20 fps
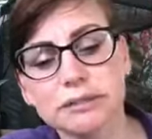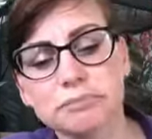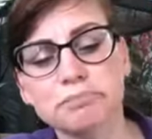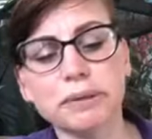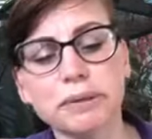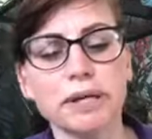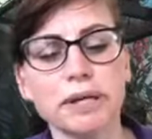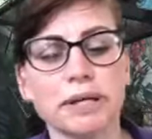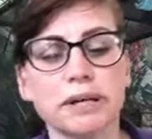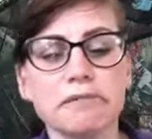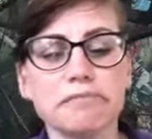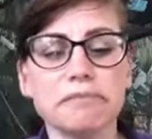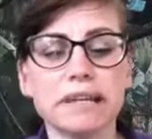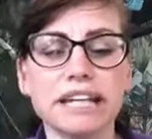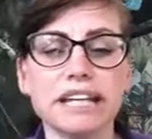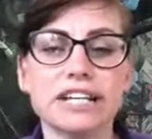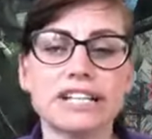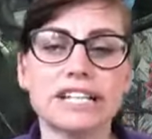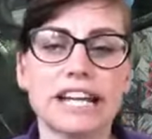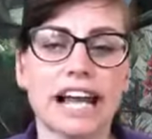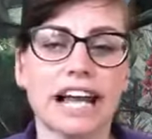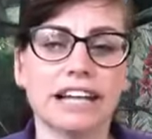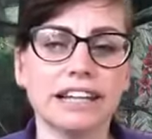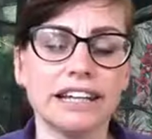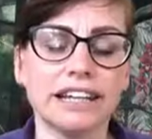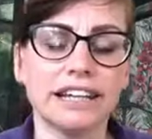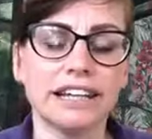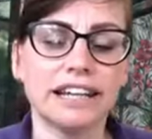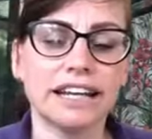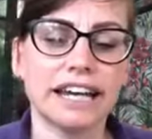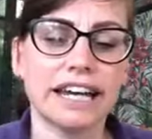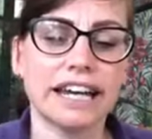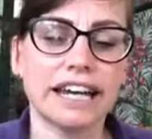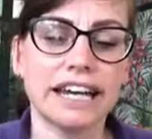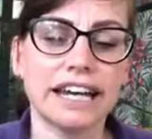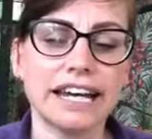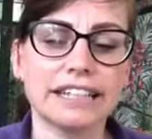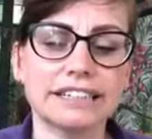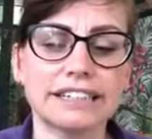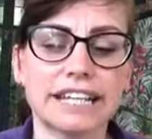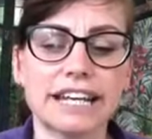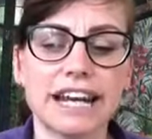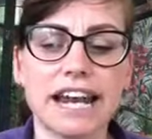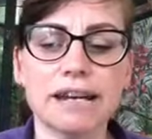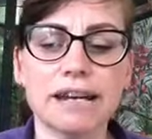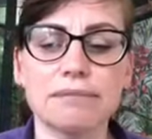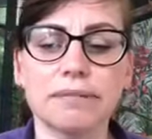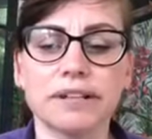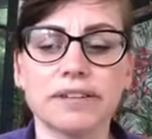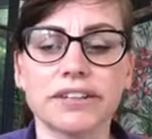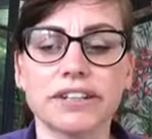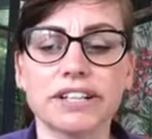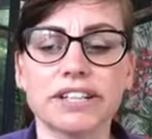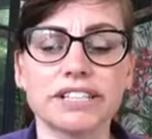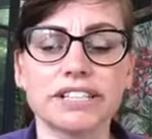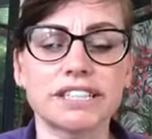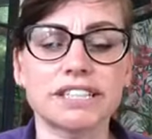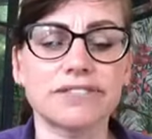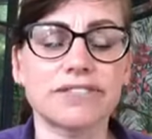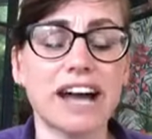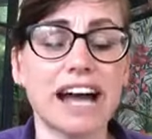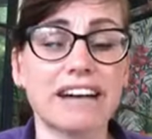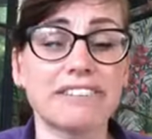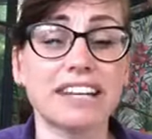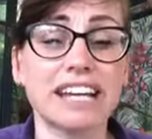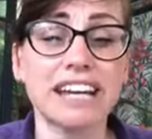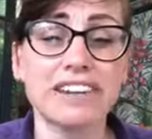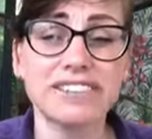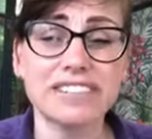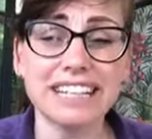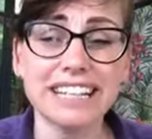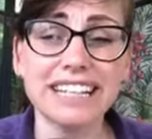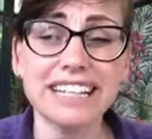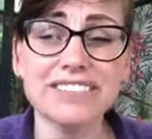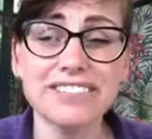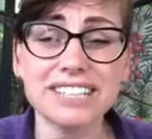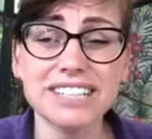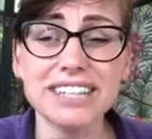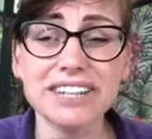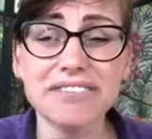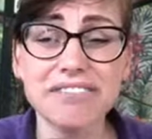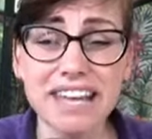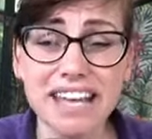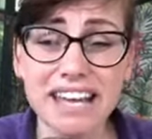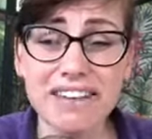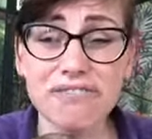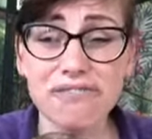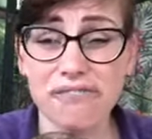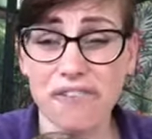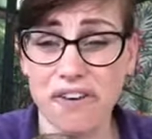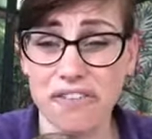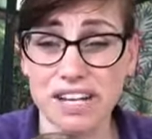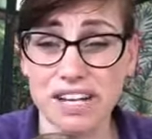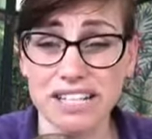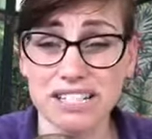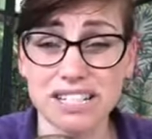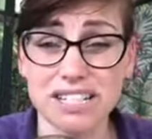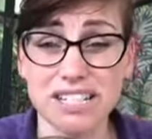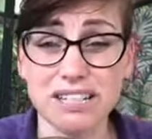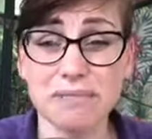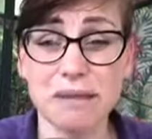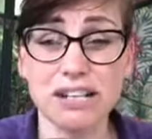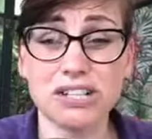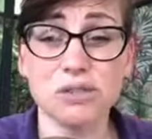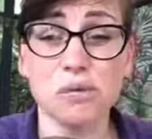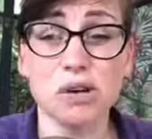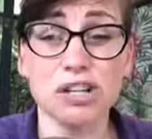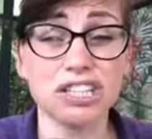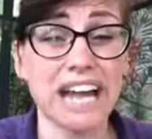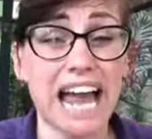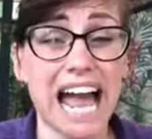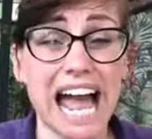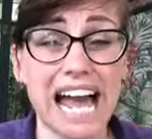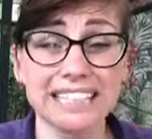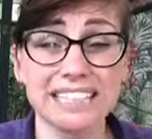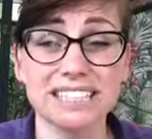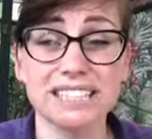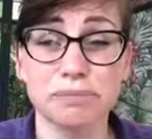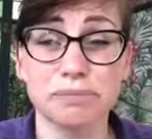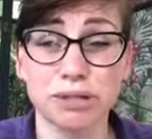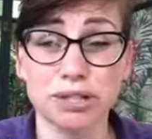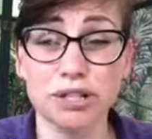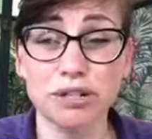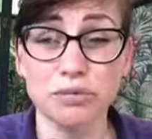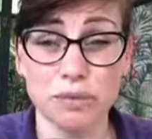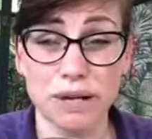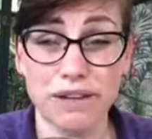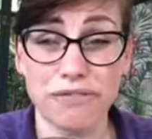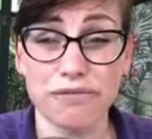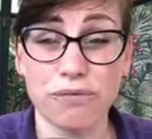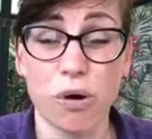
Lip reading: But Michelle is an animal that can survive. She lives in the rainforest. Can you imagine what she has to put up with?